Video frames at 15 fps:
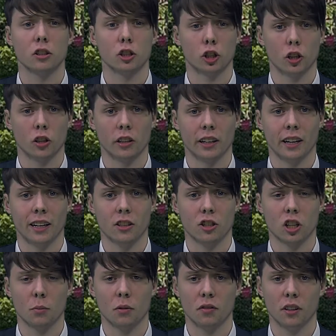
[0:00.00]
Shirley-Ann
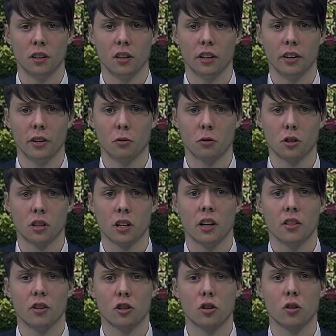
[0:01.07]
Somerville, announced
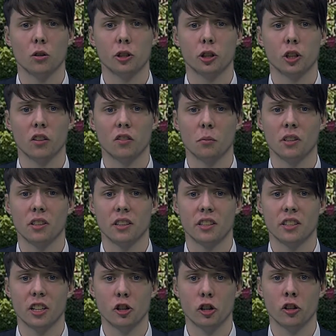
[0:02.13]
the Scottish Government's
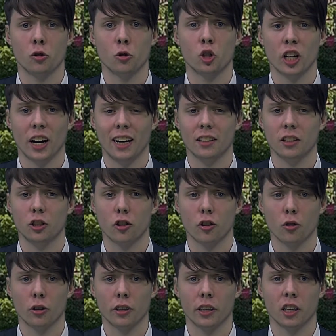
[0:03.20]
decision to challenge the
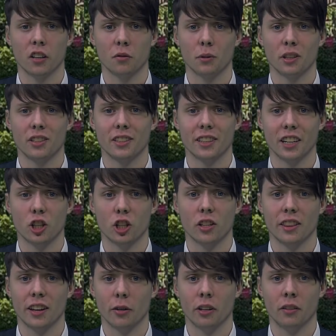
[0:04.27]
UK Government's Section
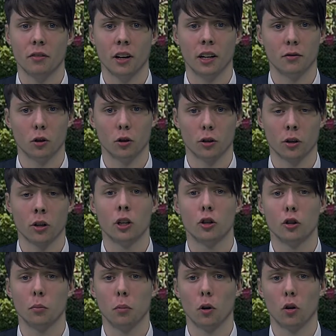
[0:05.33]
35 order
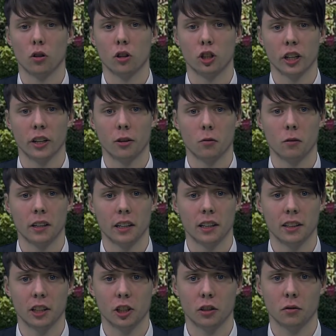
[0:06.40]
to block the gender
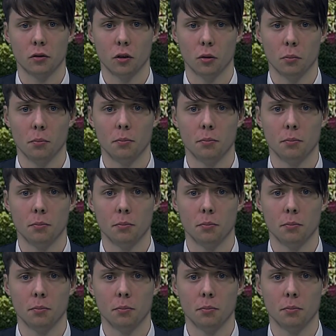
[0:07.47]
recognition form.